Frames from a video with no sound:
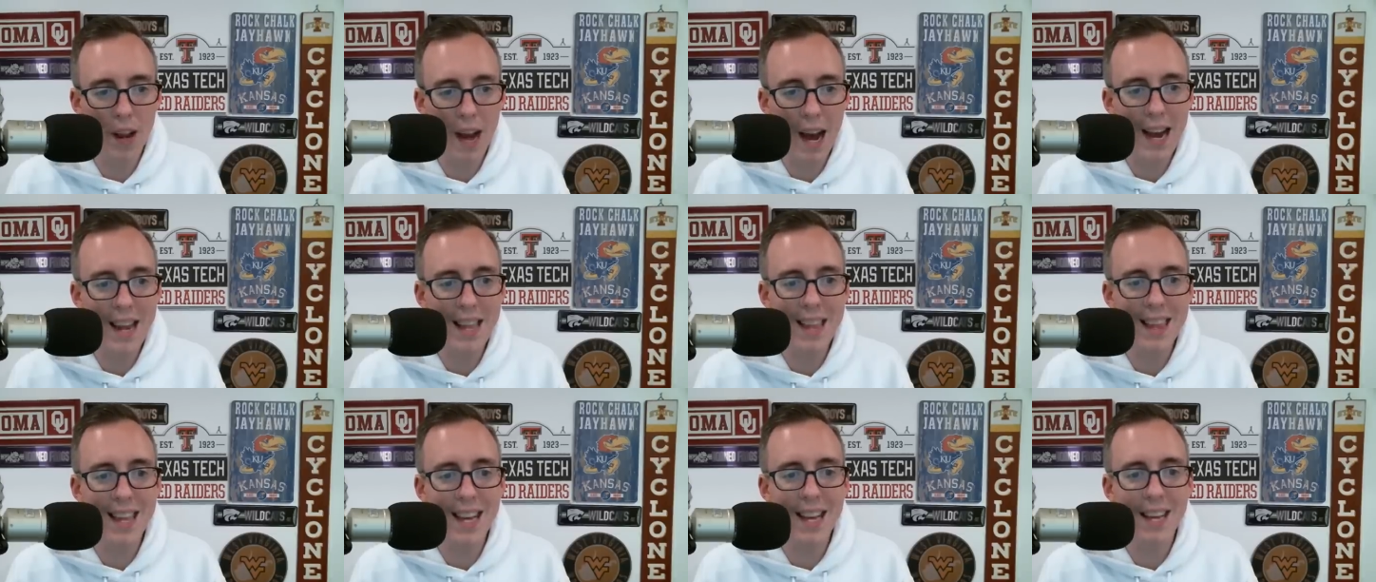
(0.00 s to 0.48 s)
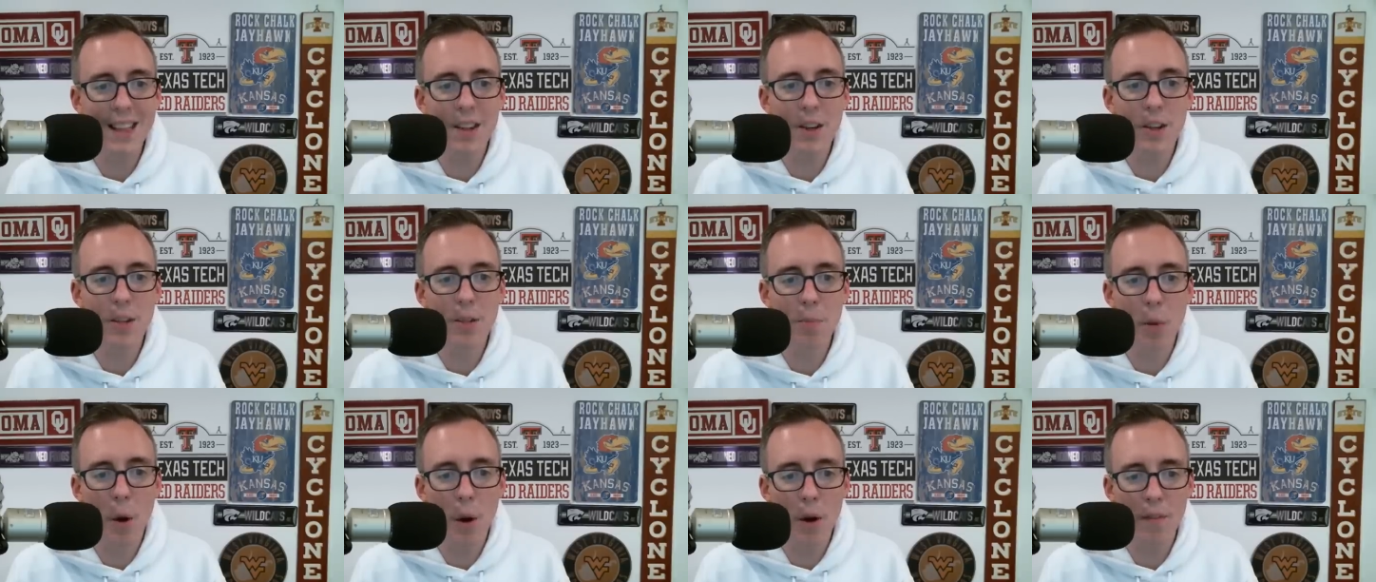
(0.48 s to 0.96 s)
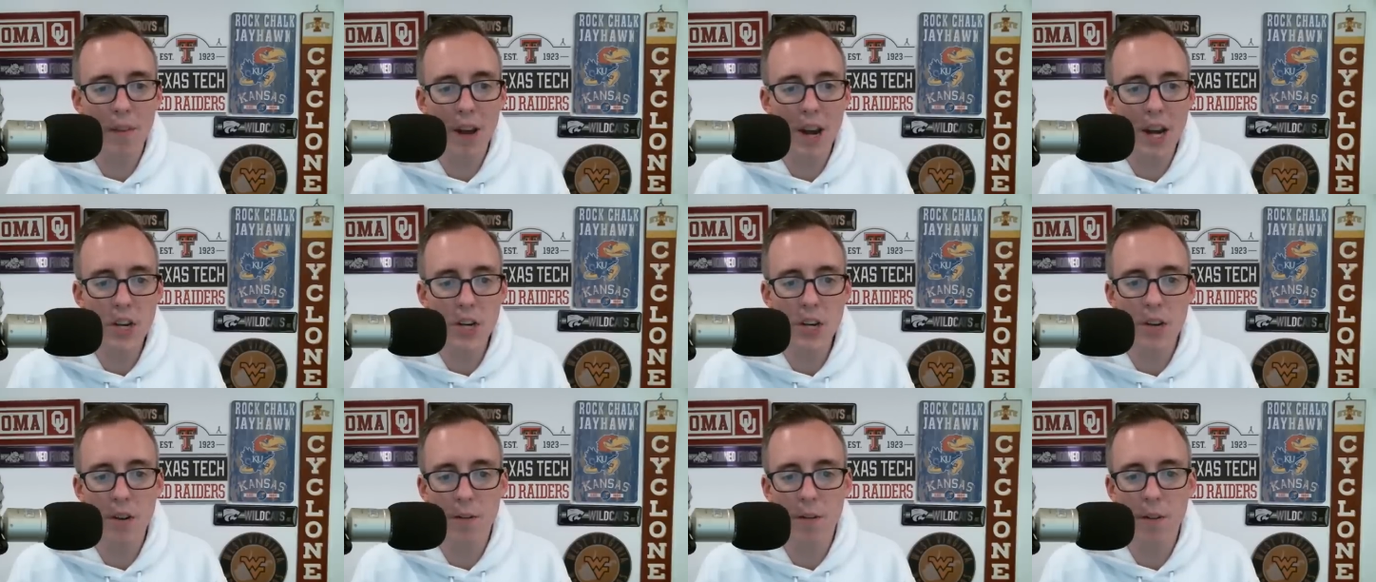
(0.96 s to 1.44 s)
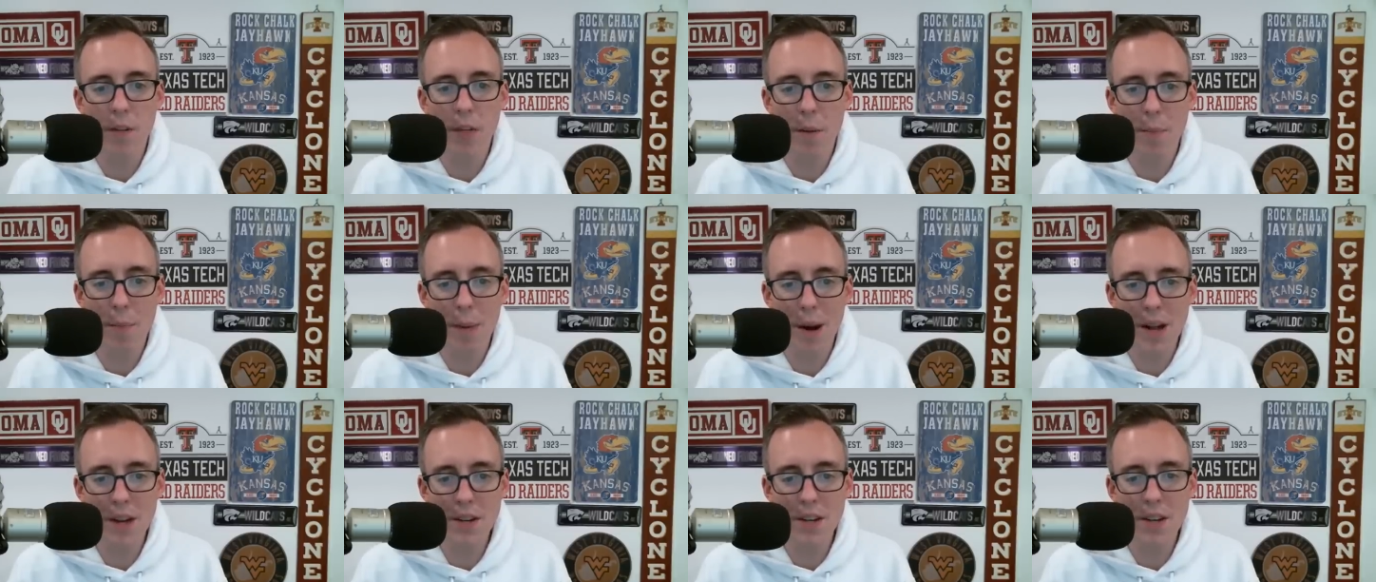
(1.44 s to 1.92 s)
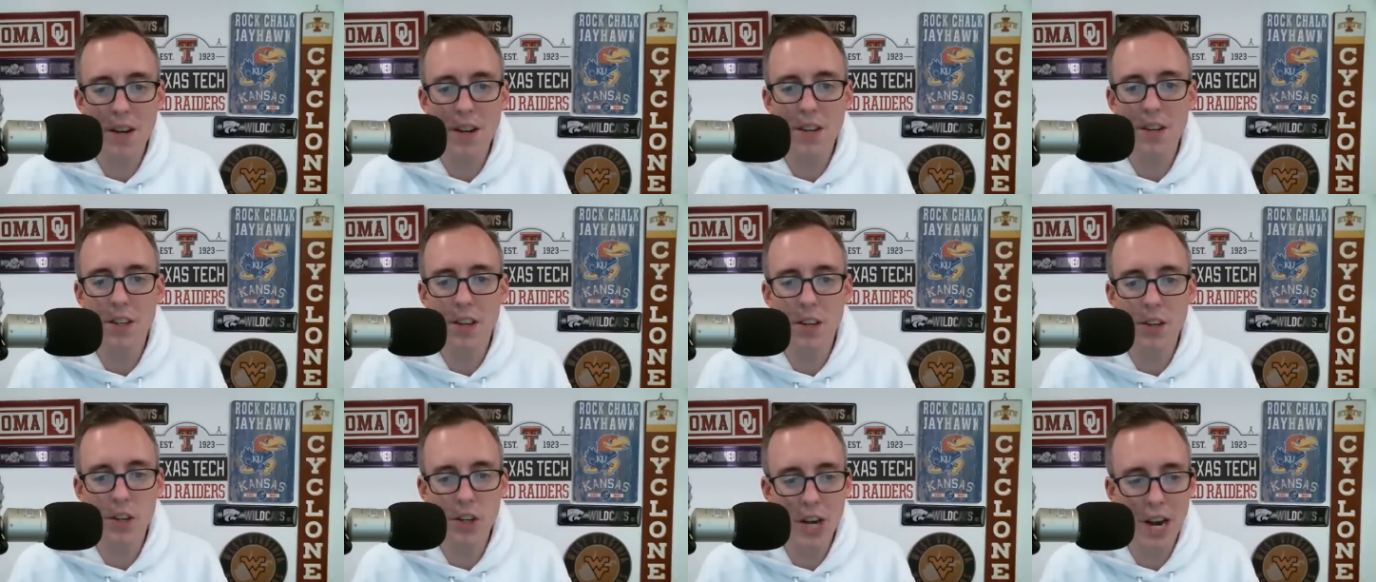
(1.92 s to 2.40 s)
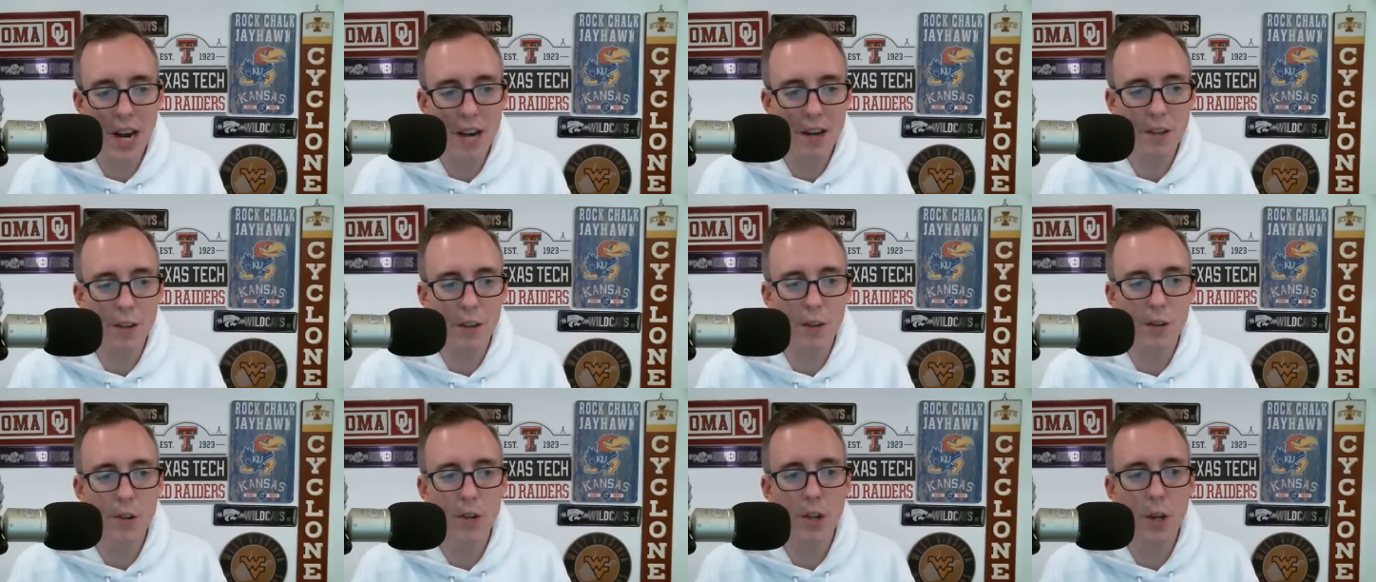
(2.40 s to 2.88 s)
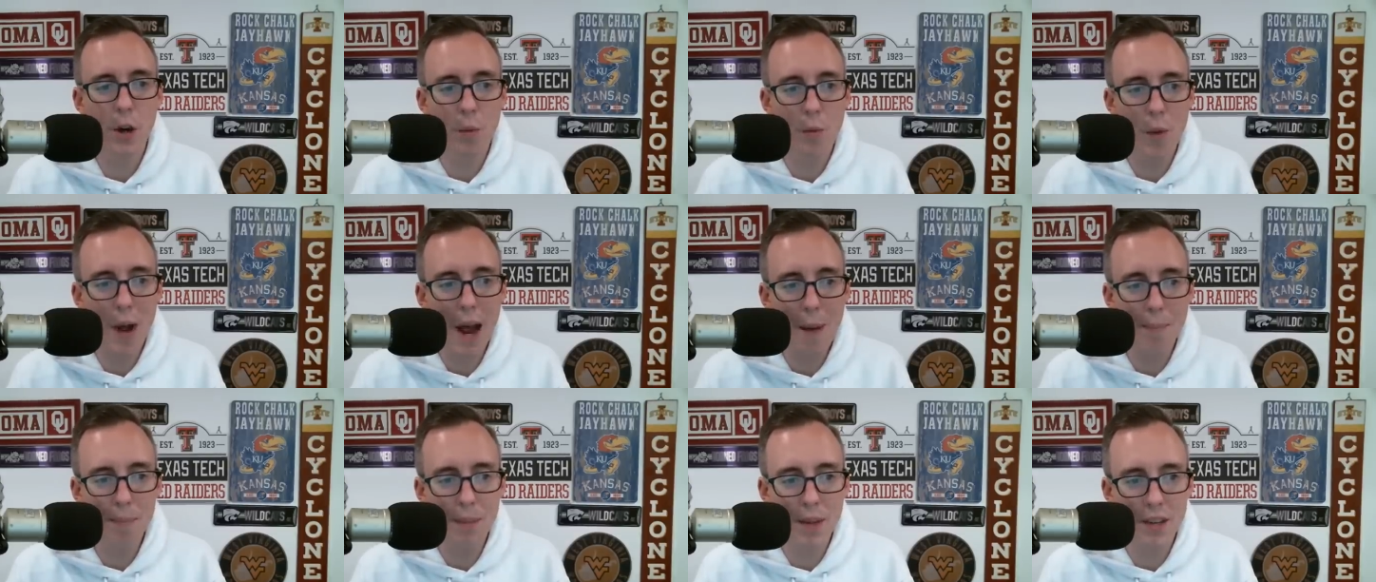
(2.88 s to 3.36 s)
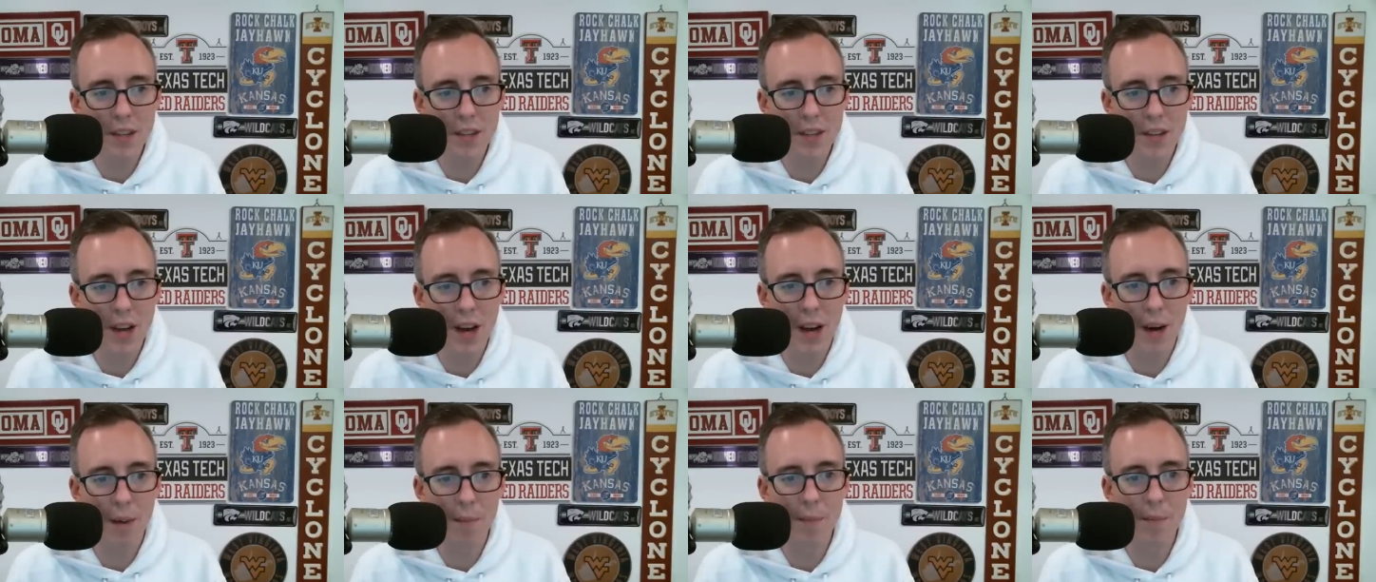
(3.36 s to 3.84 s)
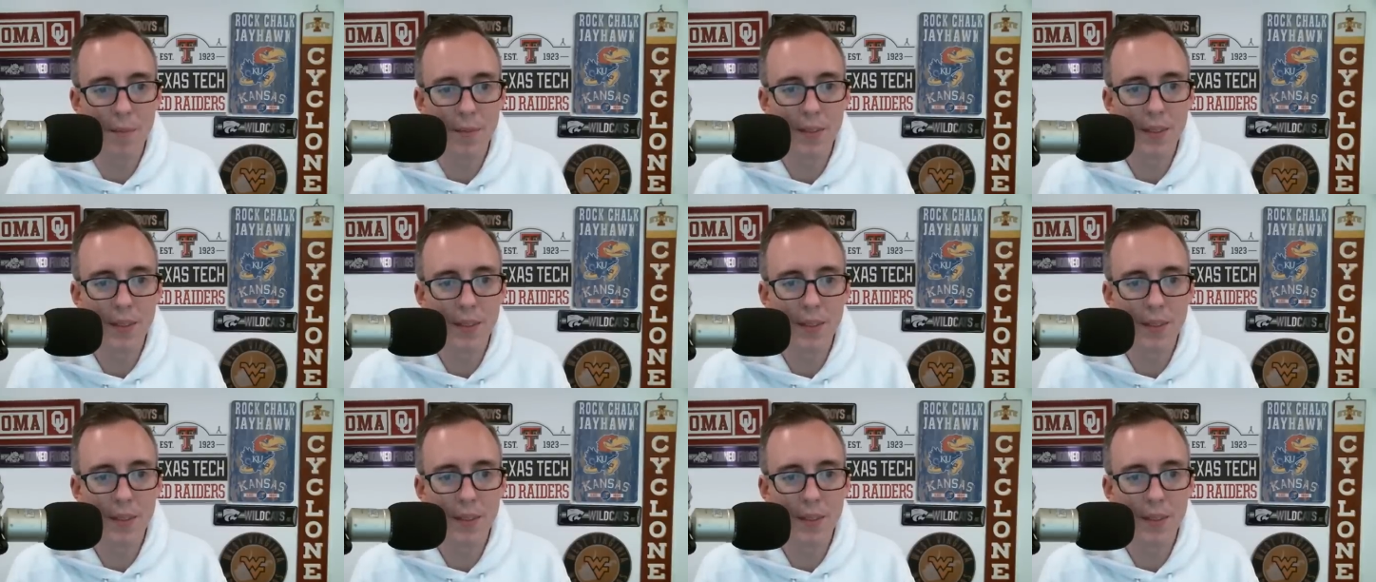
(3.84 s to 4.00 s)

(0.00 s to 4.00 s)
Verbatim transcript: I think there's motivation from the presidents and chancellors to wrap this up.